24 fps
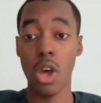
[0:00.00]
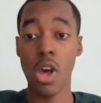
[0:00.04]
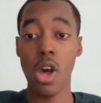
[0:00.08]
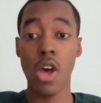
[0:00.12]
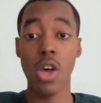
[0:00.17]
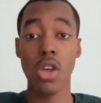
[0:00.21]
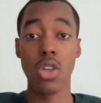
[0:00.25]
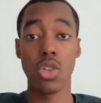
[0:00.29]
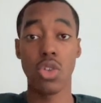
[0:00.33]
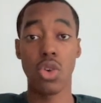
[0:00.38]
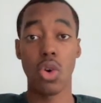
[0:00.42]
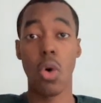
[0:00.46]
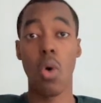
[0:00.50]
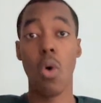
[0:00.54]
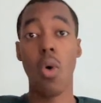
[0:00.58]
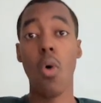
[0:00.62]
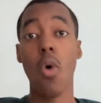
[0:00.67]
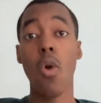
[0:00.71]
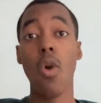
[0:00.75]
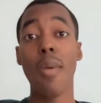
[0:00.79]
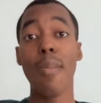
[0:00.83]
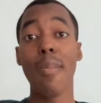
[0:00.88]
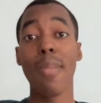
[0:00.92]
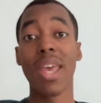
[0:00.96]
So
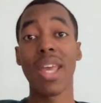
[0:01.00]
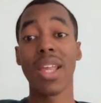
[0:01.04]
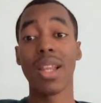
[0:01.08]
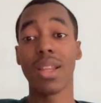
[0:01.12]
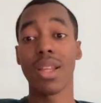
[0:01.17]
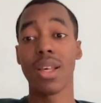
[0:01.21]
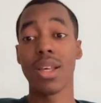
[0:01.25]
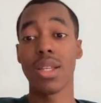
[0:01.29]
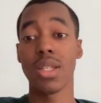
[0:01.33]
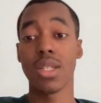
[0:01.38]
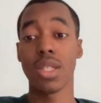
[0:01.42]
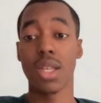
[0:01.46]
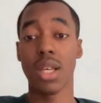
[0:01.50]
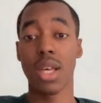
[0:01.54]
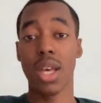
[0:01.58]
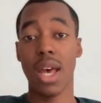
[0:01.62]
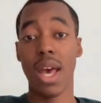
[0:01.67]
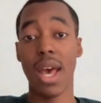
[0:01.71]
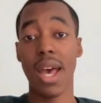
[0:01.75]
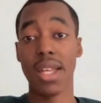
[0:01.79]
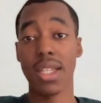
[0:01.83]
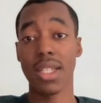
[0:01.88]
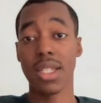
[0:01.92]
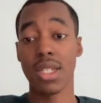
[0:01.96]
our main list,
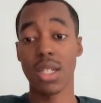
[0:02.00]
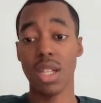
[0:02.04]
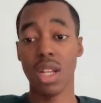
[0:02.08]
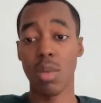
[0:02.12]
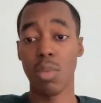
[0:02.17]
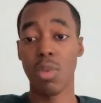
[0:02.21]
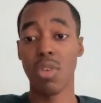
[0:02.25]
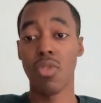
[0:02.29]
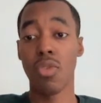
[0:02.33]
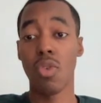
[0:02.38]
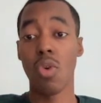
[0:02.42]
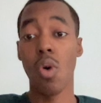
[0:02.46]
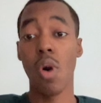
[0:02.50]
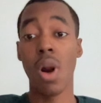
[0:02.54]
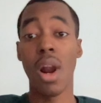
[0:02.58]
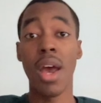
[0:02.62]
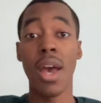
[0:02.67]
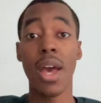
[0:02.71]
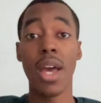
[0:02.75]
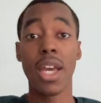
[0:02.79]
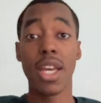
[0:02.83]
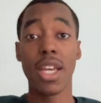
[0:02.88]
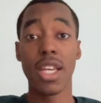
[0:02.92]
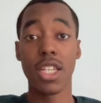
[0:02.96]
as I said before,
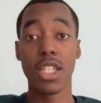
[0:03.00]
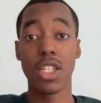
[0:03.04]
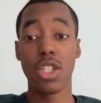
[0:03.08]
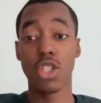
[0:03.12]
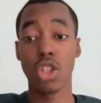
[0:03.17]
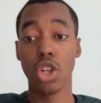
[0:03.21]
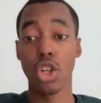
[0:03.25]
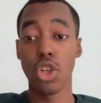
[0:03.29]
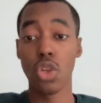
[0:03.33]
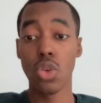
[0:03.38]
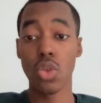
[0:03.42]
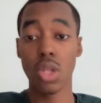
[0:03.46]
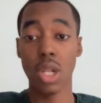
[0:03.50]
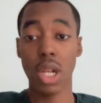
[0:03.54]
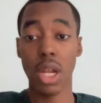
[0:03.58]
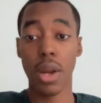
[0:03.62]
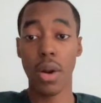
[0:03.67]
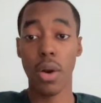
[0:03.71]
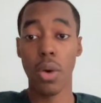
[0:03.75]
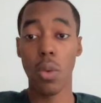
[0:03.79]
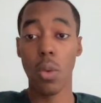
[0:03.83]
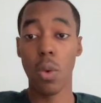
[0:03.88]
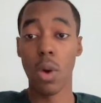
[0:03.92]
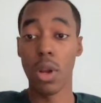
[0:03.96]
is the newsletter
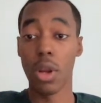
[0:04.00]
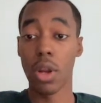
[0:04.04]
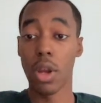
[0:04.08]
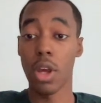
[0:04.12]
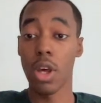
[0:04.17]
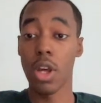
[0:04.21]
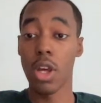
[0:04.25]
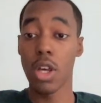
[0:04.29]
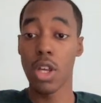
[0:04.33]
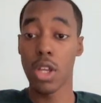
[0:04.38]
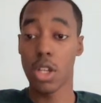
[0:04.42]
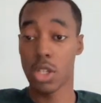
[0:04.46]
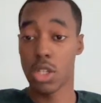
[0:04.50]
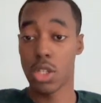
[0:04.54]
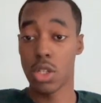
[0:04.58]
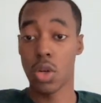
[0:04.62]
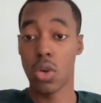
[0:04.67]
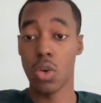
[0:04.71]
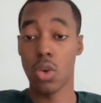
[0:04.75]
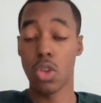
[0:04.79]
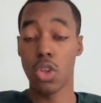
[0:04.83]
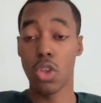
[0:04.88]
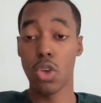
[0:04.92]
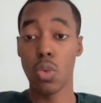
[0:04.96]
one. So
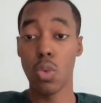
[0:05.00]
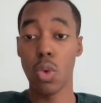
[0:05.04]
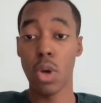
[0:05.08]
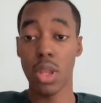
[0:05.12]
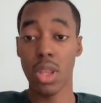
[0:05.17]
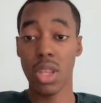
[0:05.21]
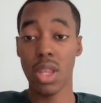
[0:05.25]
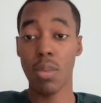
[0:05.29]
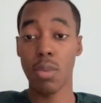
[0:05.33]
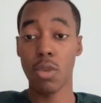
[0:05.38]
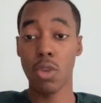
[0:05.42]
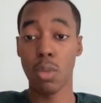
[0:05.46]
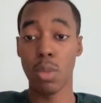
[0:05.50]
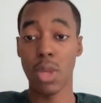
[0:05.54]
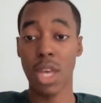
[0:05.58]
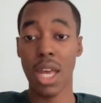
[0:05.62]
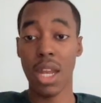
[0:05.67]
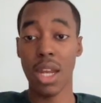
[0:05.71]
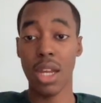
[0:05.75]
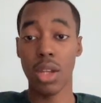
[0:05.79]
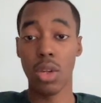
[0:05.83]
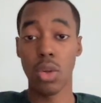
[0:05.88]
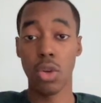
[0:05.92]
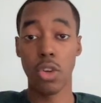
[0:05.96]
you want them to be
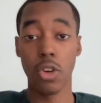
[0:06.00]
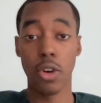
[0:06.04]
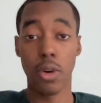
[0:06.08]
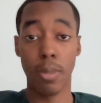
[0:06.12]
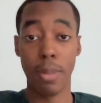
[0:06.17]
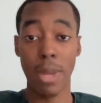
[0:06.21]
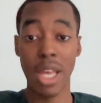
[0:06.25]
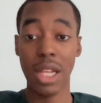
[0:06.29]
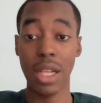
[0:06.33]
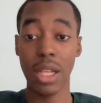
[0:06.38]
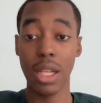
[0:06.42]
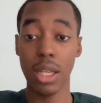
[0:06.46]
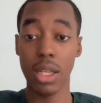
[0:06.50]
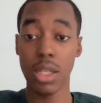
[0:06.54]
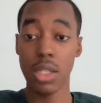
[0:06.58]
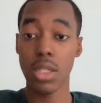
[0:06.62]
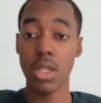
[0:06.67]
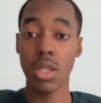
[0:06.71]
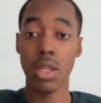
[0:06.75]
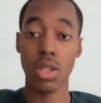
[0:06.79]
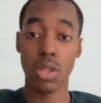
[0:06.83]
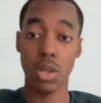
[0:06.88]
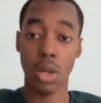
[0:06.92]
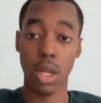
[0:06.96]
added to your main list.
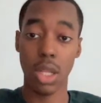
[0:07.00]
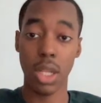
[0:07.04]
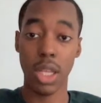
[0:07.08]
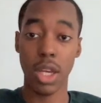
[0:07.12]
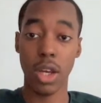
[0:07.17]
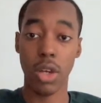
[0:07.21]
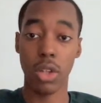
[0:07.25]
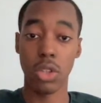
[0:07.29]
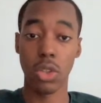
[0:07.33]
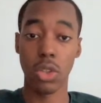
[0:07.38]
So click on